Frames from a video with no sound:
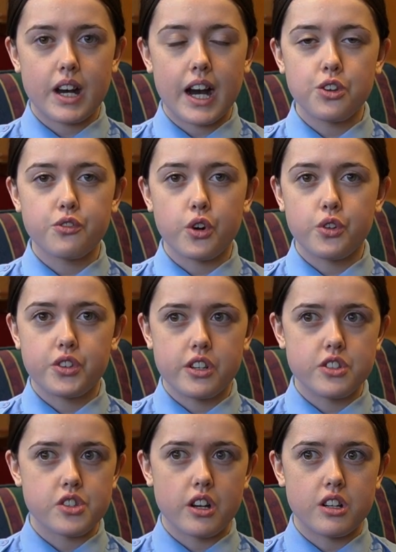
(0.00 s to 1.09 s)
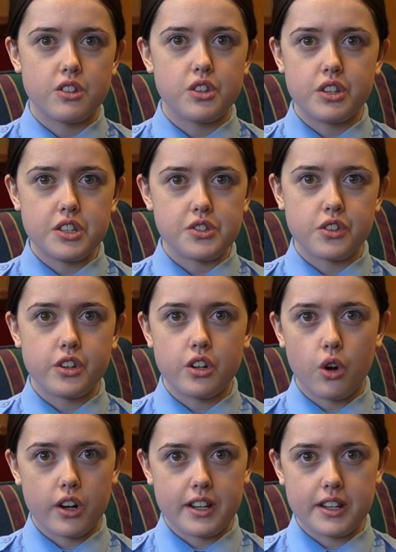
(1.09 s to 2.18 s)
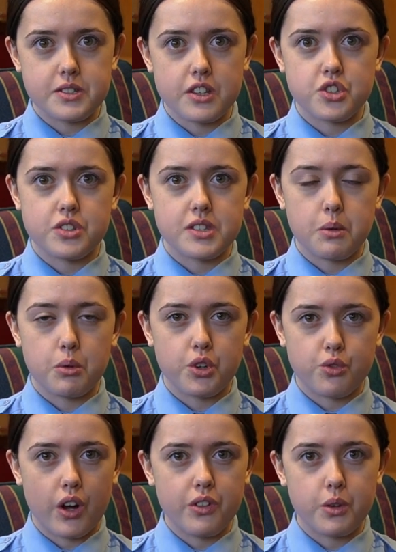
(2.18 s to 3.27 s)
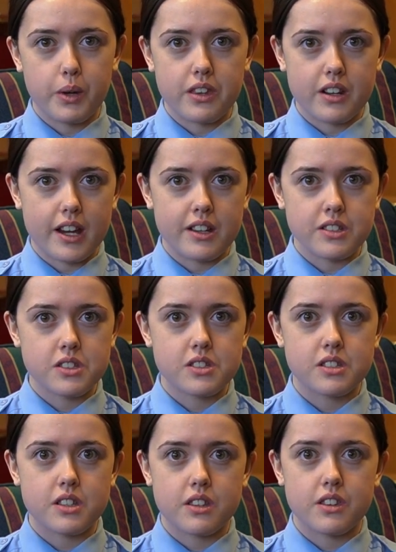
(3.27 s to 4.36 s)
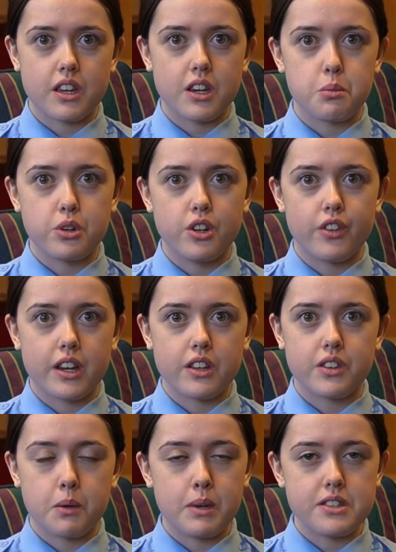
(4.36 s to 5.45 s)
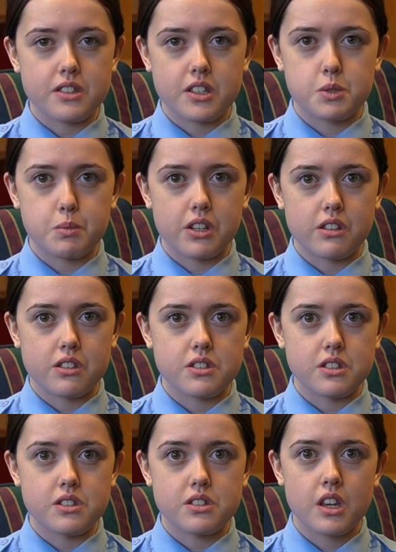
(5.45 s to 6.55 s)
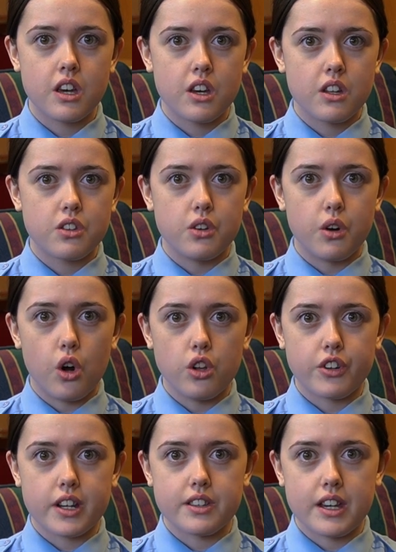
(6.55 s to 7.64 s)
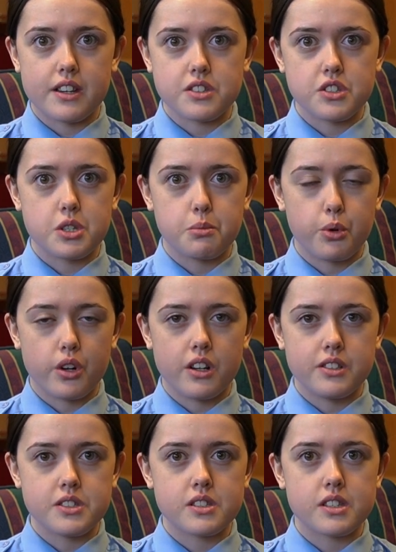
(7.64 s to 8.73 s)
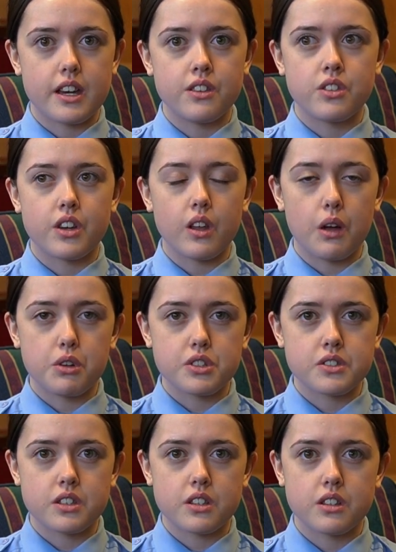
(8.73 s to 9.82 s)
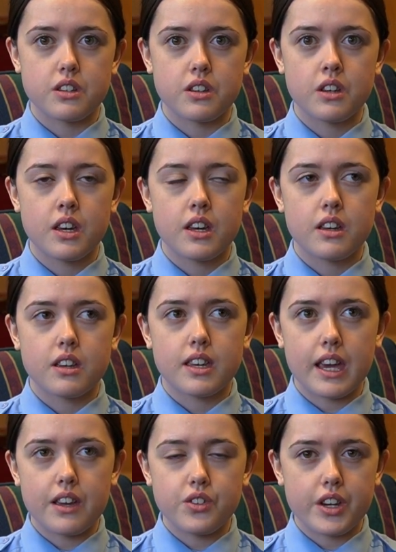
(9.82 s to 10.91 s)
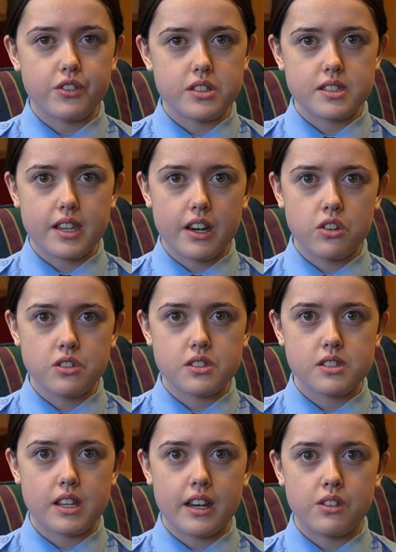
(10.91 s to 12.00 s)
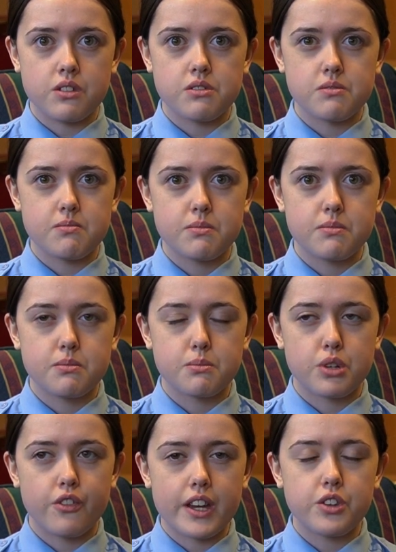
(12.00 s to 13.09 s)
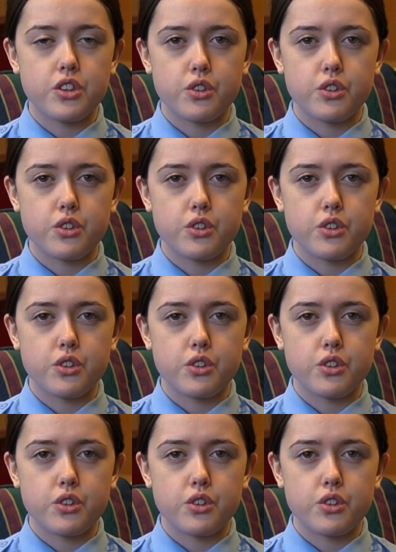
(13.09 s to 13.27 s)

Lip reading: Adult volunteers are the reason that our organisation is able to run the way that it is. They provide amazing experiences to all of our cadets and support us and allow us to gain different skills and provide